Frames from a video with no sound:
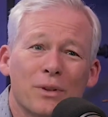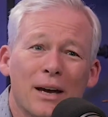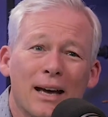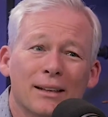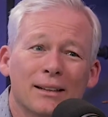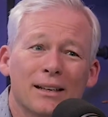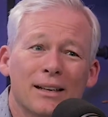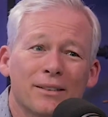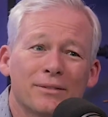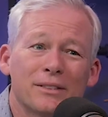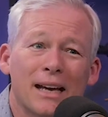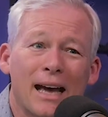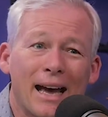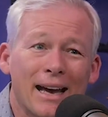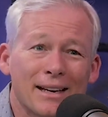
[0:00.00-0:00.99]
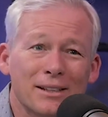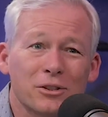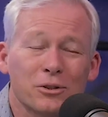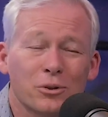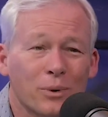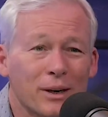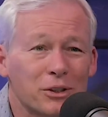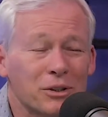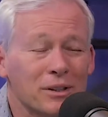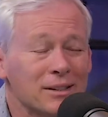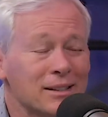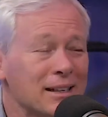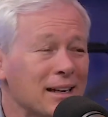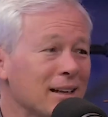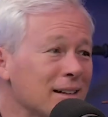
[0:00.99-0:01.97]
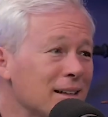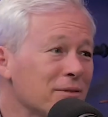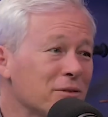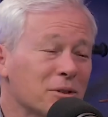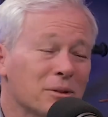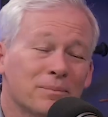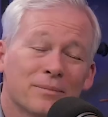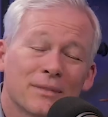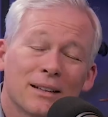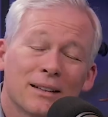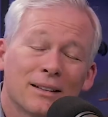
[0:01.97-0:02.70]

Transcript: That's I love right. to ask questions and I love to.